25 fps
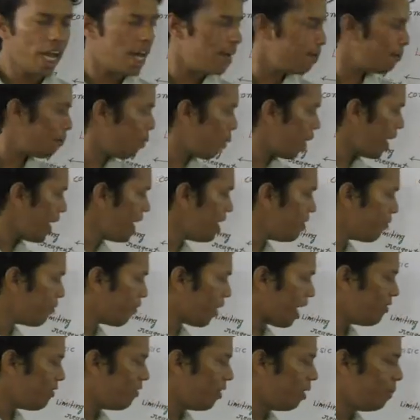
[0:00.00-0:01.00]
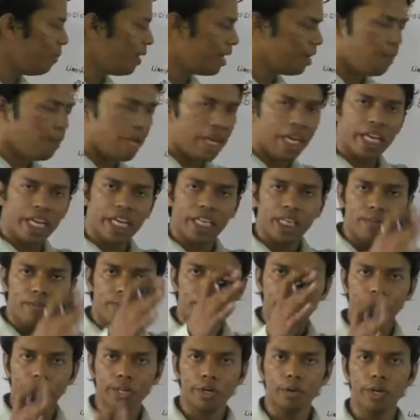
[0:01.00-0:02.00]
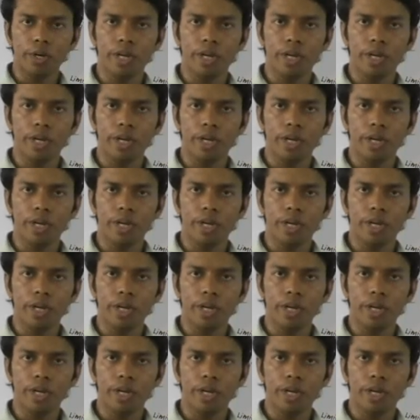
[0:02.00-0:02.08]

and 0.5 will be remaining in the beaker.